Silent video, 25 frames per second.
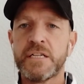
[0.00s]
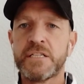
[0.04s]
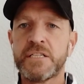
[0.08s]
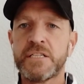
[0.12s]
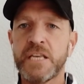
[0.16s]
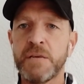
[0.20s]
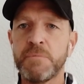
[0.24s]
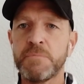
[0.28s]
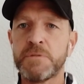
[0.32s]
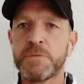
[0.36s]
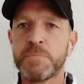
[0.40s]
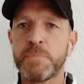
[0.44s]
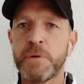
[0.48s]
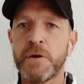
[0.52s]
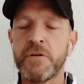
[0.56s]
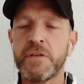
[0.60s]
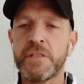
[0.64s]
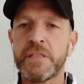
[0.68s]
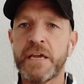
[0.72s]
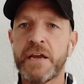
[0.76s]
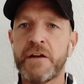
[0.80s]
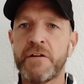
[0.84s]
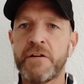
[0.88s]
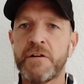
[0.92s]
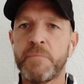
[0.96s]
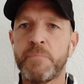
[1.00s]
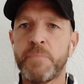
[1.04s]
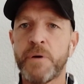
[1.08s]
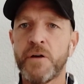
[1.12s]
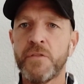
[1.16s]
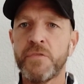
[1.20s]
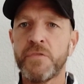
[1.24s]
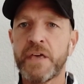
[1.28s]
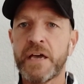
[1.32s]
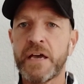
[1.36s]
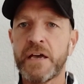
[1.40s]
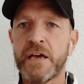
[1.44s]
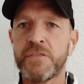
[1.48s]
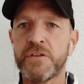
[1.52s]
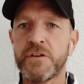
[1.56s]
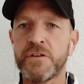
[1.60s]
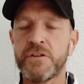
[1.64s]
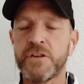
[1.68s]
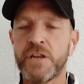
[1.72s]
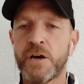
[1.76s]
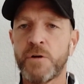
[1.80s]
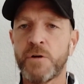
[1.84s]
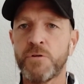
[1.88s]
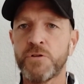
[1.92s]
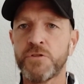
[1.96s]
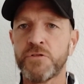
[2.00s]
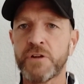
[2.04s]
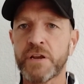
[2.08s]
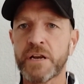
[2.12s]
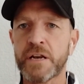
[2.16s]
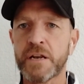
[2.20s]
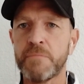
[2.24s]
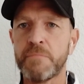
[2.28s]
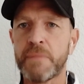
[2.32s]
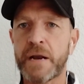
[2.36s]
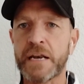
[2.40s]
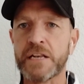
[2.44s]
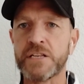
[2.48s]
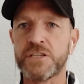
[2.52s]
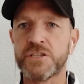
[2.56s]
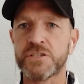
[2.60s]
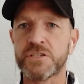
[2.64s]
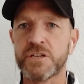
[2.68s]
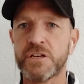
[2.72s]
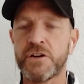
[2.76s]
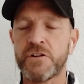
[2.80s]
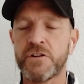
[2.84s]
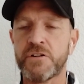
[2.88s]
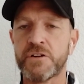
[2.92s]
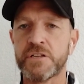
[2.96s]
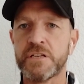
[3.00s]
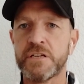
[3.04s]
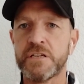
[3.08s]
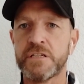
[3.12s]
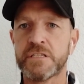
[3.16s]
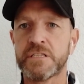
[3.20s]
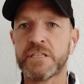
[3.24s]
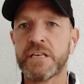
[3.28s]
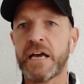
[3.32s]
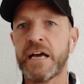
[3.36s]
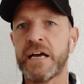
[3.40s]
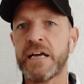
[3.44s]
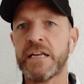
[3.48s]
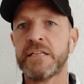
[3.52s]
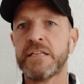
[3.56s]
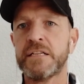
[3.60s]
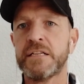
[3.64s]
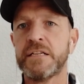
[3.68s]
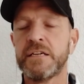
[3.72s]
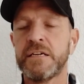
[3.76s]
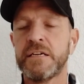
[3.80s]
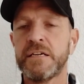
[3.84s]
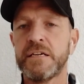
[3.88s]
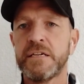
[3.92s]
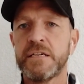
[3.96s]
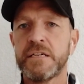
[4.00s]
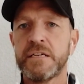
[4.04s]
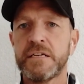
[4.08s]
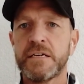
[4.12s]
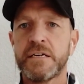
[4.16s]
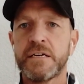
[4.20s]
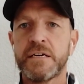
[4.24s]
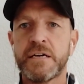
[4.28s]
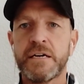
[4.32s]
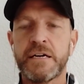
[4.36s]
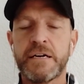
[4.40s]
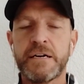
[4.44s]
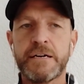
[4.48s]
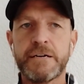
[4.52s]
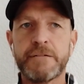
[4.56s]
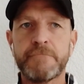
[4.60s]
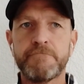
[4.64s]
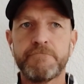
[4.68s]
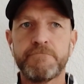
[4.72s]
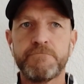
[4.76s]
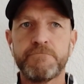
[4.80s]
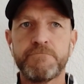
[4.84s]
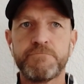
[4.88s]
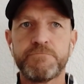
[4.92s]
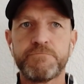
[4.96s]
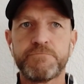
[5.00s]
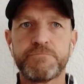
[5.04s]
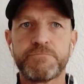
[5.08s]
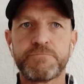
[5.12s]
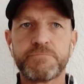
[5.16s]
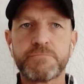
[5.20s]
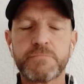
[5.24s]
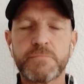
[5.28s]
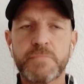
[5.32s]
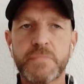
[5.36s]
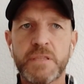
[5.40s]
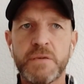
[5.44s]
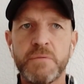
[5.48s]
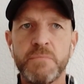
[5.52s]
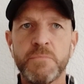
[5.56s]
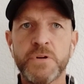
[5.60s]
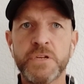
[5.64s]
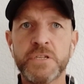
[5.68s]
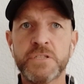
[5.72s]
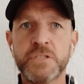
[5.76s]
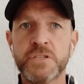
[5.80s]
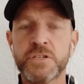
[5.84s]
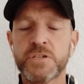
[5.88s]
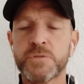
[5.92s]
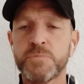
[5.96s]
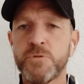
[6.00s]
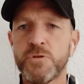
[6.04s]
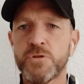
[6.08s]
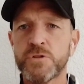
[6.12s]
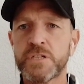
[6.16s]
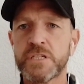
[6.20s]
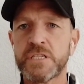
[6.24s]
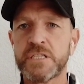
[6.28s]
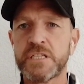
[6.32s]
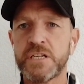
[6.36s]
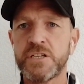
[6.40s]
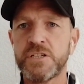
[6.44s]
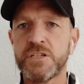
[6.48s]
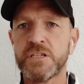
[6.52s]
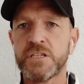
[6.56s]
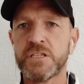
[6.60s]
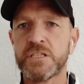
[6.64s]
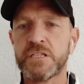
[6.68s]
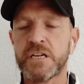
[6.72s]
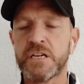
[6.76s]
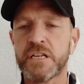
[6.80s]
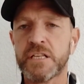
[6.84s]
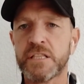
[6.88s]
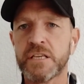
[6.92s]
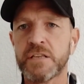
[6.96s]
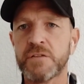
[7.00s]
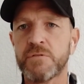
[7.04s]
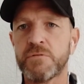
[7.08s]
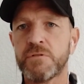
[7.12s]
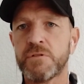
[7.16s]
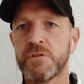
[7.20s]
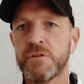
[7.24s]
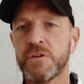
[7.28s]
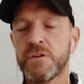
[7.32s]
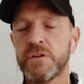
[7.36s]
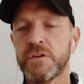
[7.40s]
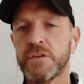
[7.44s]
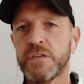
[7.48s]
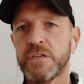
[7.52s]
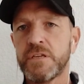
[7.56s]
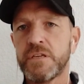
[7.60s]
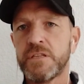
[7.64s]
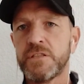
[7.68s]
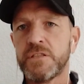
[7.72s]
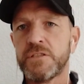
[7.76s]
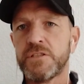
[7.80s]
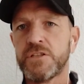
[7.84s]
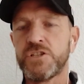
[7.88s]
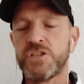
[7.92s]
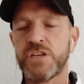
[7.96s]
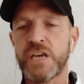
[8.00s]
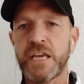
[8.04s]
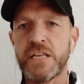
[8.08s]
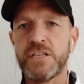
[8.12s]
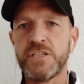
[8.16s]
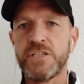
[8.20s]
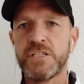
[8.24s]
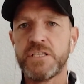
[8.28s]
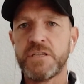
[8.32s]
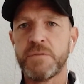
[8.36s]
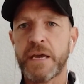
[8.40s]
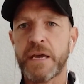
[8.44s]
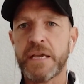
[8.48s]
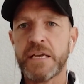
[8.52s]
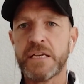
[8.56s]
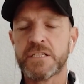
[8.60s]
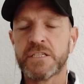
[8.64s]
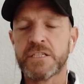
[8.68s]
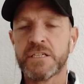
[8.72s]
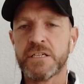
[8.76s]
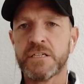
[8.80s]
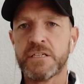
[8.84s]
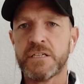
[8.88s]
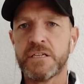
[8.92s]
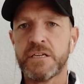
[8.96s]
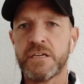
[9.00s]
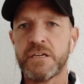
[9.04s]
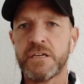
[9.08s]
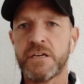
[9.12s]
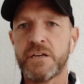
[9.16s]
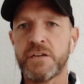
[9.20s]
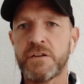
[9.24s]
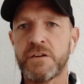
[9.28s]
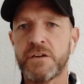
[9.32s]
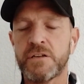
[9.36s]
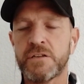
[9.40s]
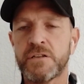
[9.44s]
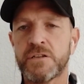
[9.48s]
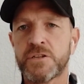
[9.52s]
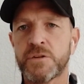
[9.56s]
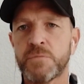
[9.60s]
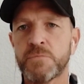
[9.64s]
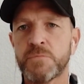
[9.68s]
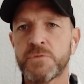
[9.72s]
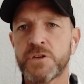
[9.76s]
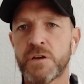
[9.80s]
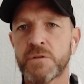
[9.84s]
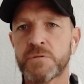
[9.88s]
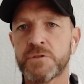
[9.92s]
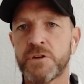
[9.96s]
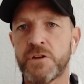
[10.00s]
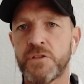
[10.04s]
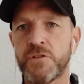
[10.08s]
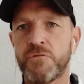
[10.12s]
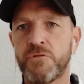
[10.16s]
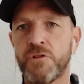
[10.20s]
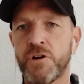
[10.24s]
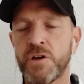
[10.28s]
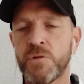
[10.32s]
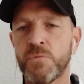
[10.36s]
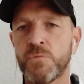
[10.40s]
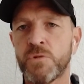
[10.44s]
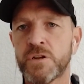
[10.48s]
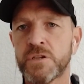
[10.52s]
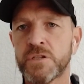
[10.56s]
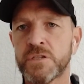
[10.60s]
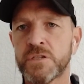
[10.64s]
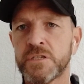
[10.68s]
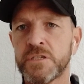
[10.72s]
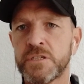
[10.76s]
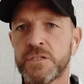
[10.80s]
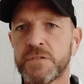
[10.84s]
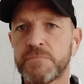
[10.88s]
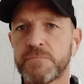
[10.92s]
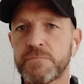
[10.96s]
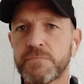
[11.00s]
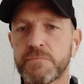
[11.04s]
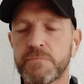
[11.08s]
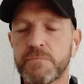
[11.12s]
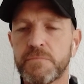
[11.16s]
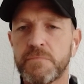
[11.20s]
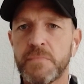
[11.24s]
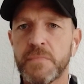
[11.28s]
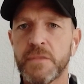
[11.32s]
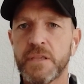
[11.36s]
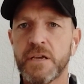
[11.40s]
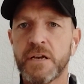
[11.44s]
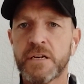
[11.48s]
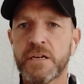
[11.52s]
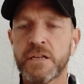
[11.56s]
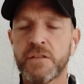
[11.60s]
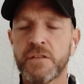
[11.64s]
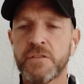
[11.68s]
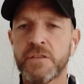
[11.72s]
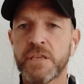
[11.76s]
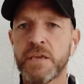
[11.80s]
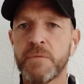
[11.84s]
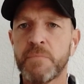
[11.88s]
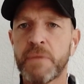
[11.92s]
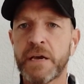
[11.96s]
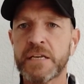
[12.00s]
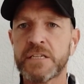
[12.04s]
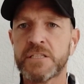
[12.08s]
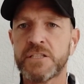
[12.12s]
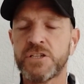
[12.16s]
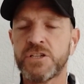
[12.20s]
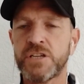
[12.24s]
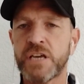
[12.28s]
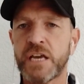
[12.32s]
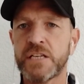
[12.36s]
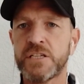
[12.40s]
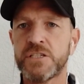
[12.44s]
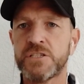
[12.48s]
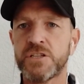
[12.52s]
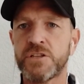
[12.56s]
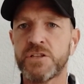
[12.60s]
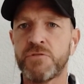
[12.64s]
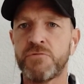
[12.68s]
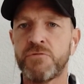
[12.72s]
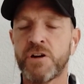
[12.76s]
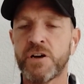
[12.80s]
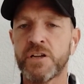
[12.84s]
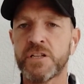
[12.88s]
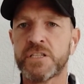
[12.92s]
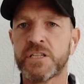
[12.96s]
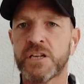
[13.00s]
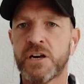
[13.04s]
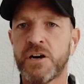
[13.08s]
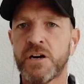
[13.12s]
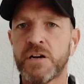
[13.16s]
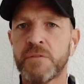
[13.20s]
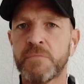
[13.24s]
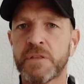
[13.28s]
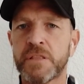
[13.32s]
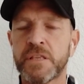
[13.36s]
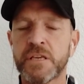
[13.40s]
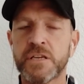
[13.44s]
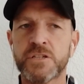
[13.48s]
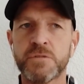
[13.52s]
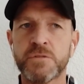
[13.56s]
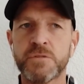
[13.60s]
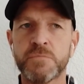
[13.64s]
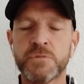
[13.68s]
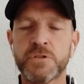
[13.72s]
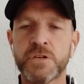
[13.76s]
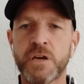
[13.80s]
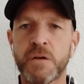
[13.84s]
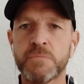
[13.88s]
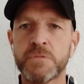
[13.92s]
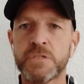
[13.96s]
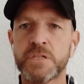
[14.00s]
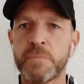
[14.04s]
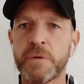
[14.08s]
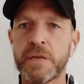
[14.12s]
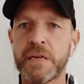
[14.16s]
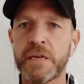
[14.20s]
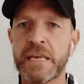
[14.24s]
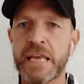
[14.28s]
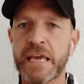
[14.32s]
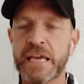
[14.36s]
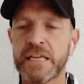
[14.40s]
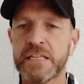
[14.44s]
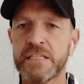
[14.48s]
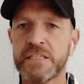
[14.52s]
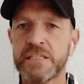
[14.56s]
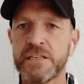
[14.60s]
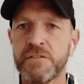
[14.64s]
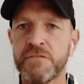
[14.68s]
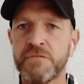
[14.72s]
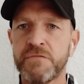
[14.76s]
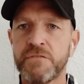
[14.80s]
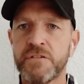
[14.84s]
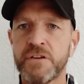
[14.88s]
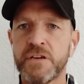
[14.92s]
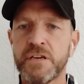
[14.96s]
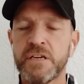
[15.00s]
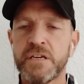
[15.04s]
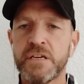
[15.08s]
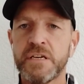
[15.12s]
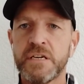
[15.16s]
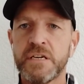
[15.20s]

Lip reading: a team spirit there and a bond there that no other England manager has had. But it's the small decisions, and I think the changes he makes are sometimes not the right ones. I don't think he makes the changes at the right time. I think sometimes he's a bit negative,